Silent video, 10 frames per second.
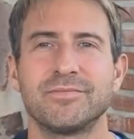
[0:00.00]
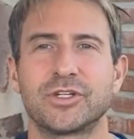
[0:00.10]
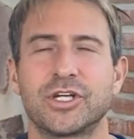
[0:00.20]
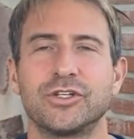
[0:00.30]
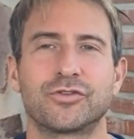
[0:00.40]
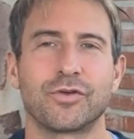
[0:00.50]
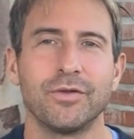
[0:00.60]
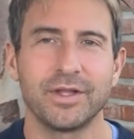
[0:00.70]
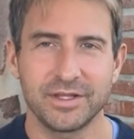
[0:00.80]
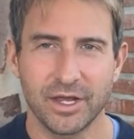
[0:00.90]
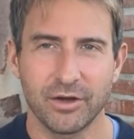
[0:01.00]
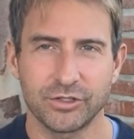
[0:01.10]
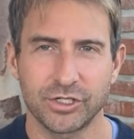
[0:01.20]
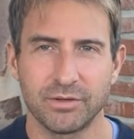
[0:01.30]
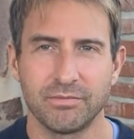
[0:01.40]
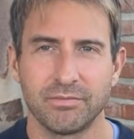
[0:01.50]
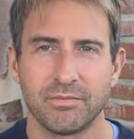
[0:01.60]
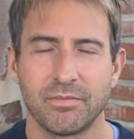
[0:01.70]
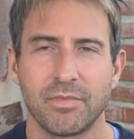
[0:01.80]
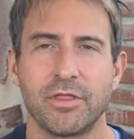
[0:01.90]
controlling the ocean.
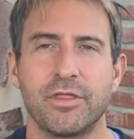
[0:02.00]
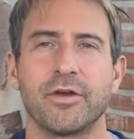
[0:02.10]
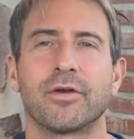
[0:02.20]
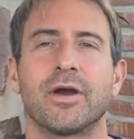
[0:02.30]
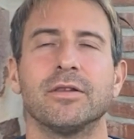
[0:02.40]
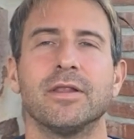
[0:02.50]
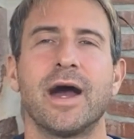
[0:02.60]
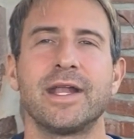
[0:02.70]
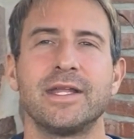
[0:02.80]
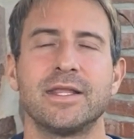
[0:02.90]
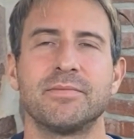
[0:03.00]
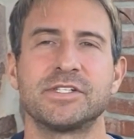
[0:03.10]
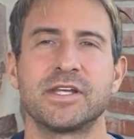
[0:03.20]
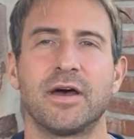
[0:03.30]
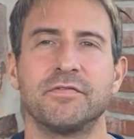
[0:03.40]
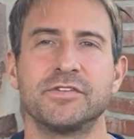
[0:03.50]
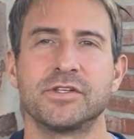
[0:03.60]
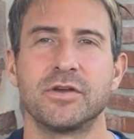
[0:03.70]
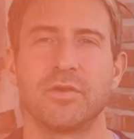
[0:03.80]
They're aligning themselves